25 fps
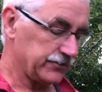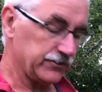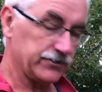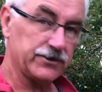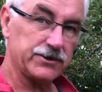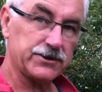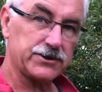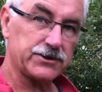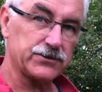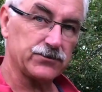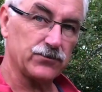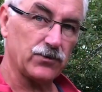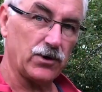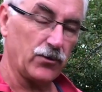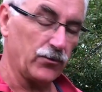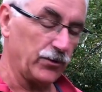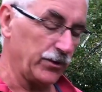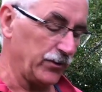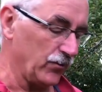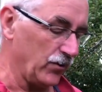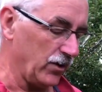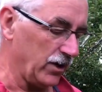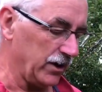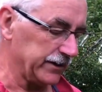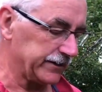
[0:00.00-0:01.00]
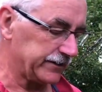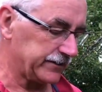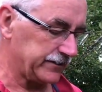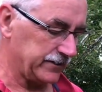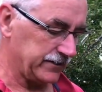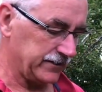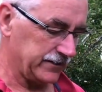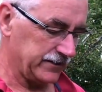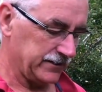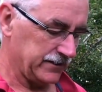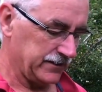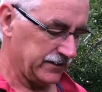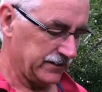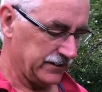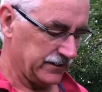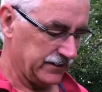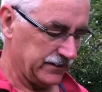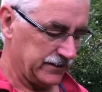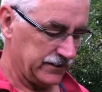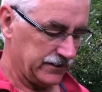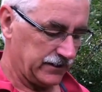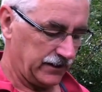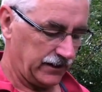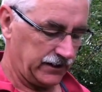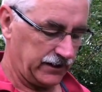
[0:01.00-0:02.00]
So this is what we want.
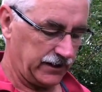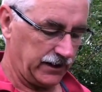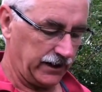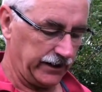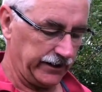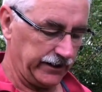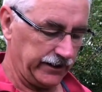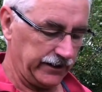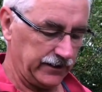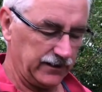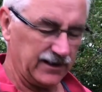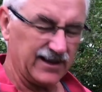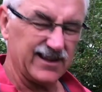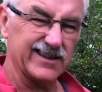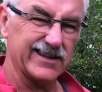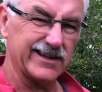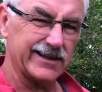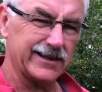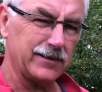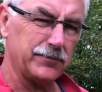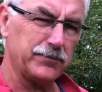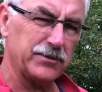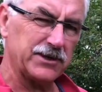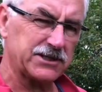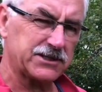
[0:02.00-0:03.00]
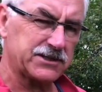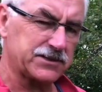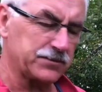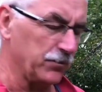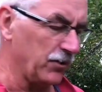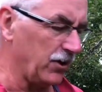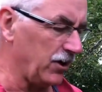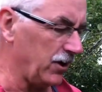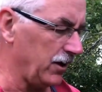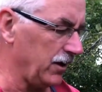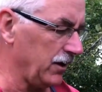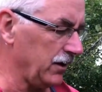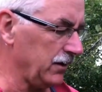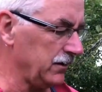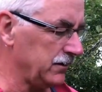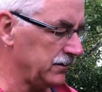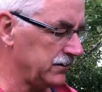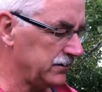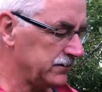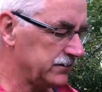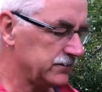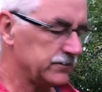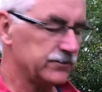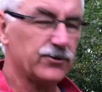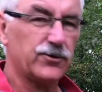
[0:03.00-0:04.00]
A cutting a little bit small.
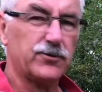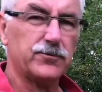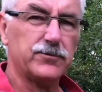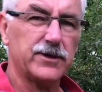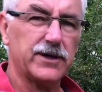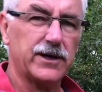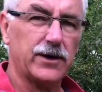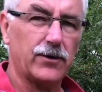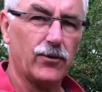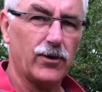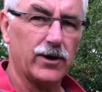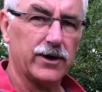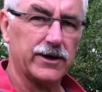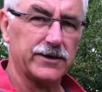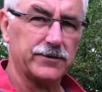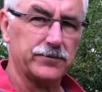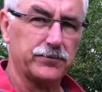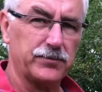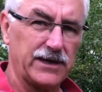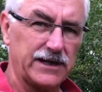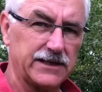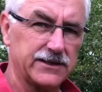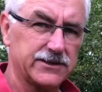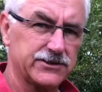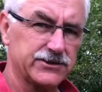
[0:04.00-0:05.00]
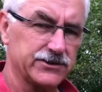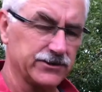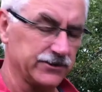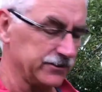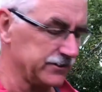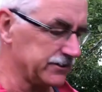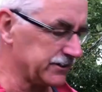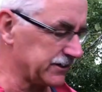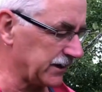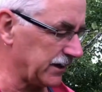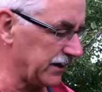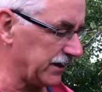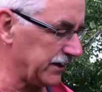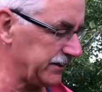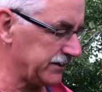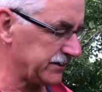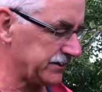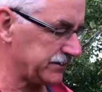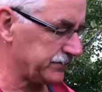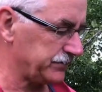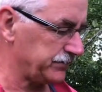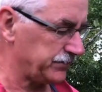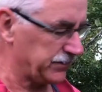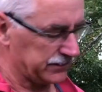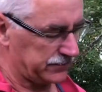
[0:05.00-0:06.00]
Normally I want it pencil
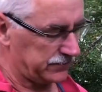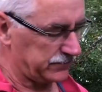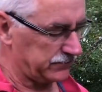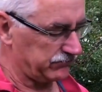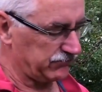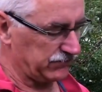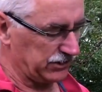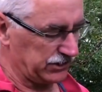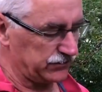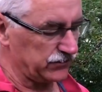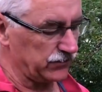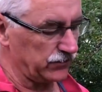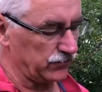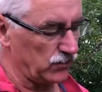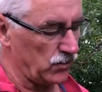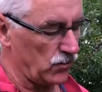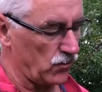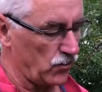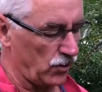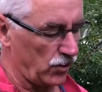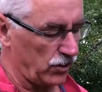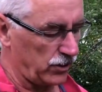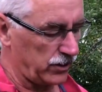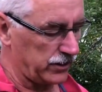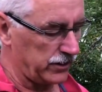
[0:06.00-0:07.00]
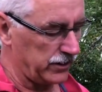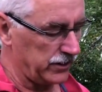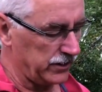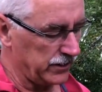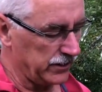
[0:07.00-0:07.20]
sized, but this one will work.